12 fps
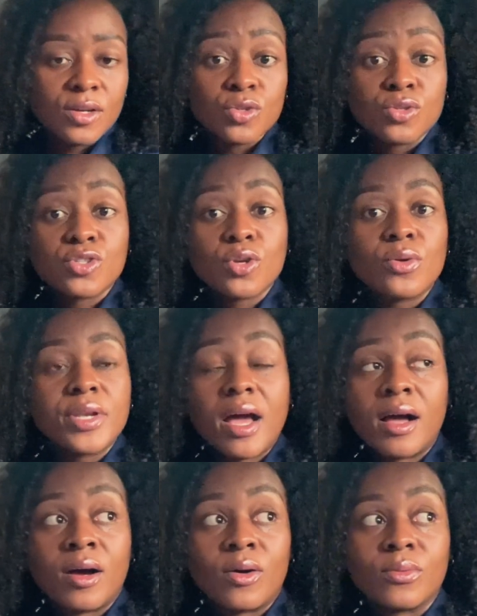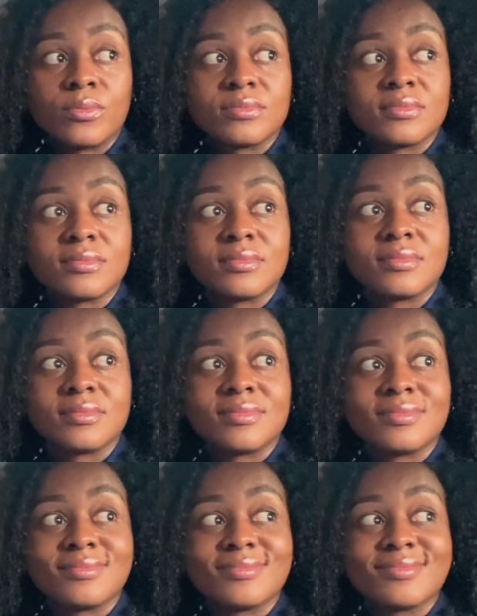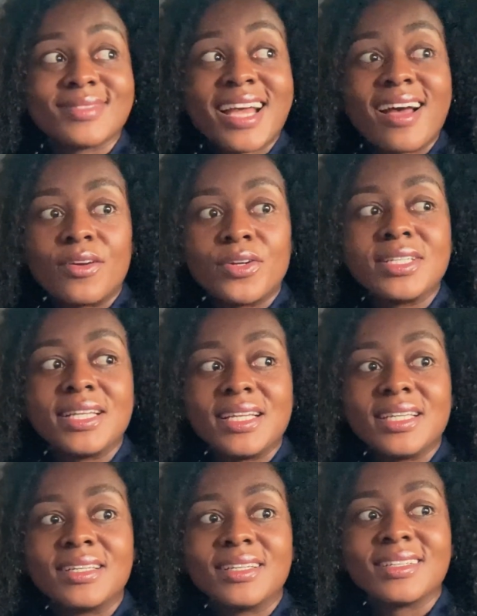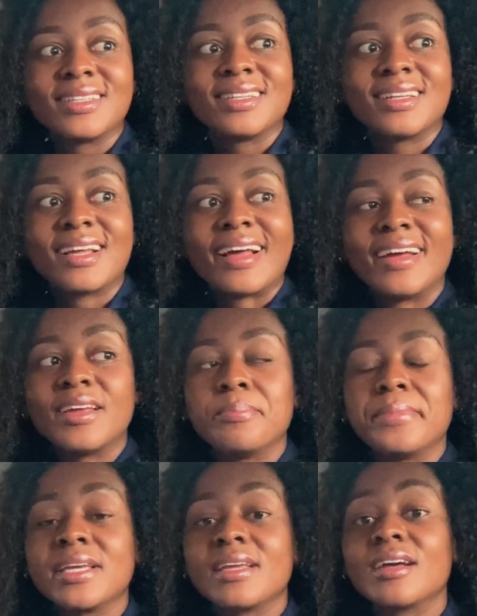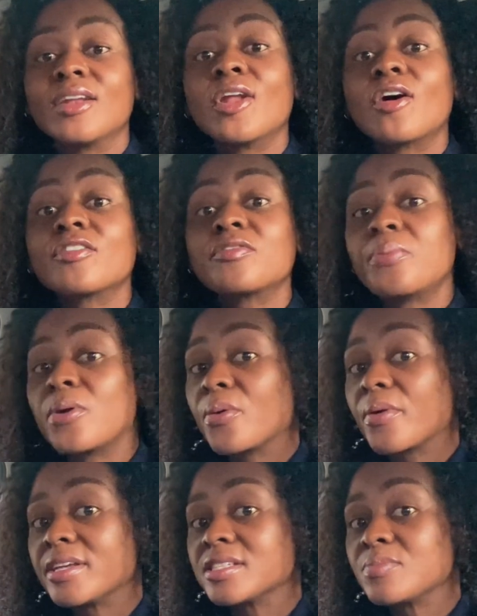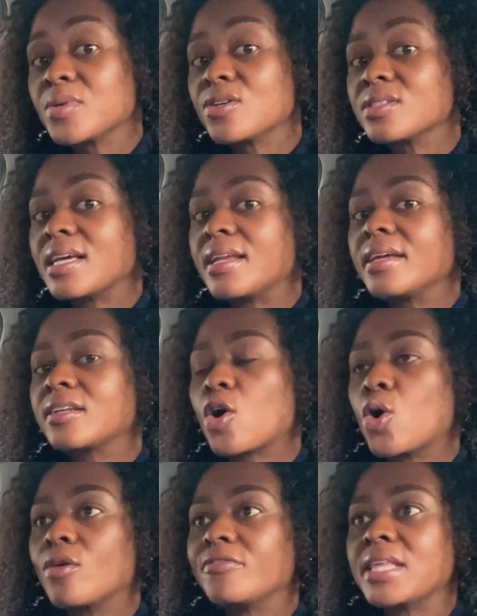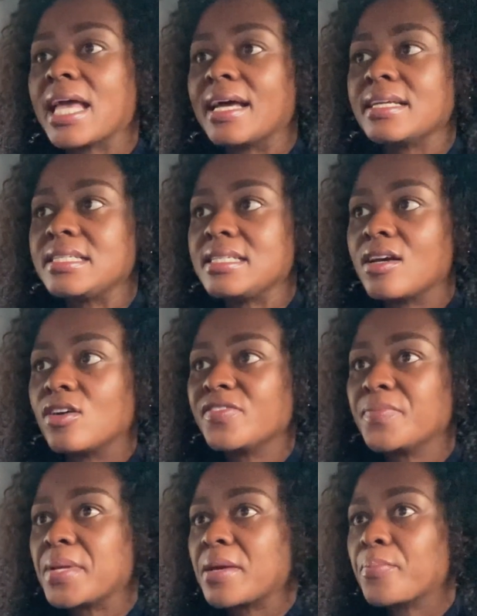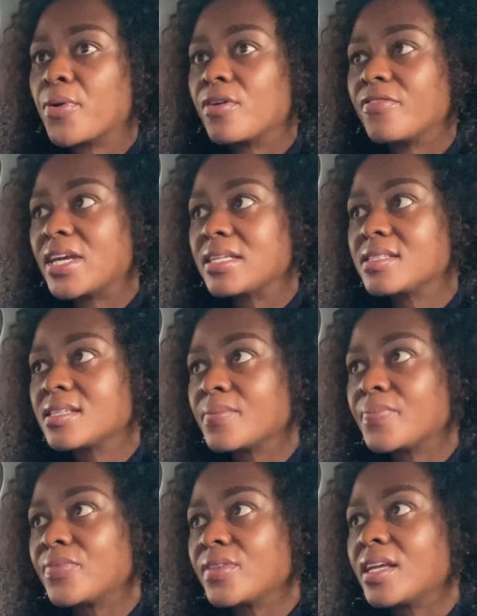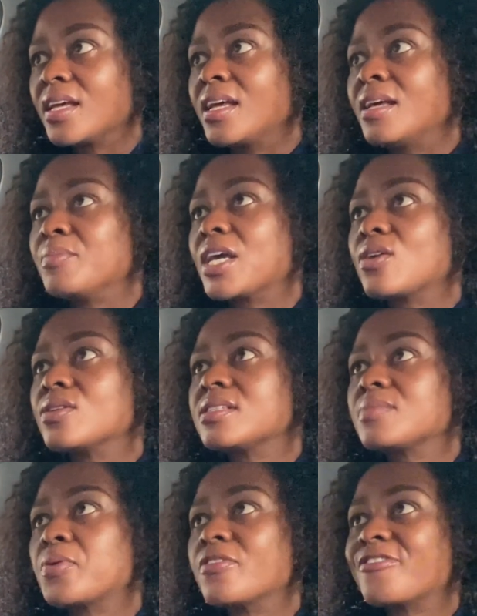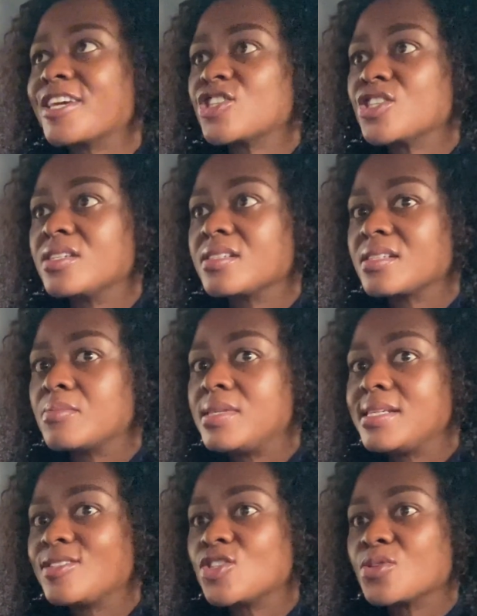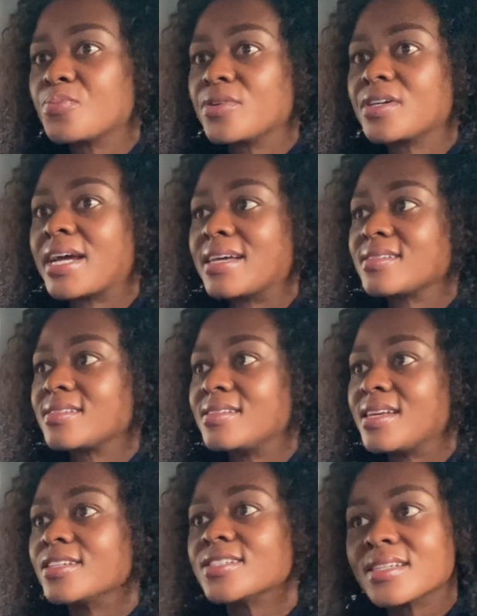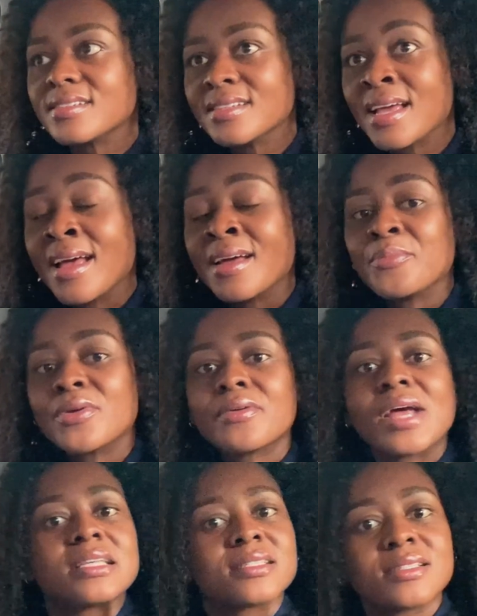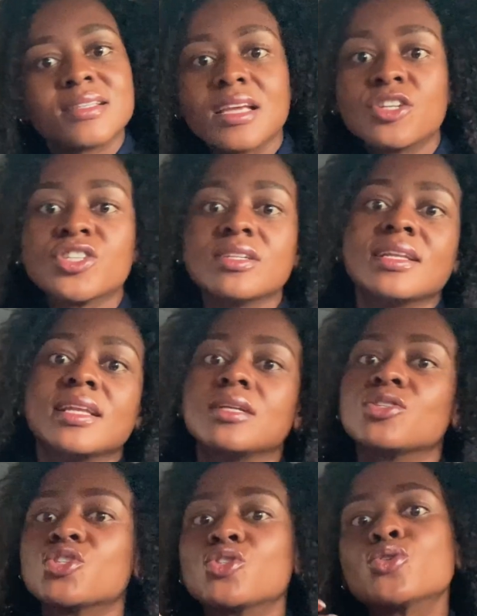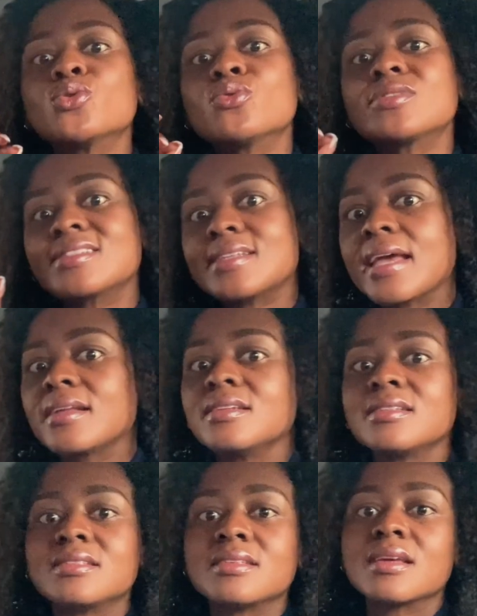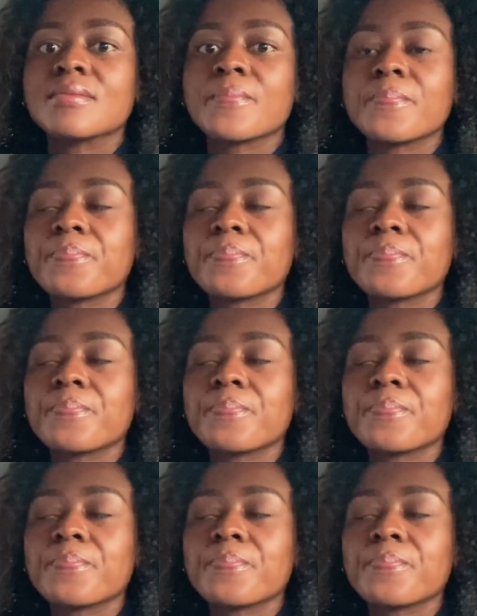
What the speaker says: So now, currently, I am making a lot of progress because I let go of the idea of being perfect. Because perfectionism leads to procrastination. Procrastination leads to stagnancy.